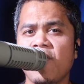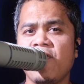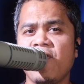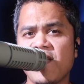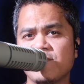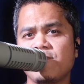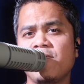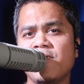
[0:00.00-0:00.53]

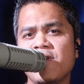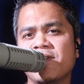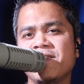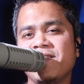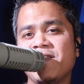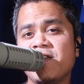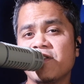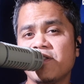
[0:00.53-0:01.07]
Thanks for your
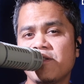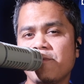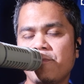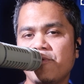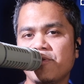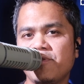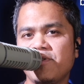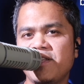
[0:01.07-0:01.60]
continued
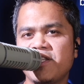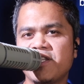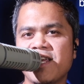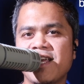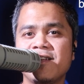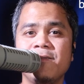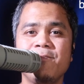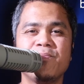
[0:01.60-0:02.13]
support to this
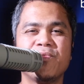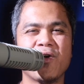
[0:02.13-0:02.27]
channel.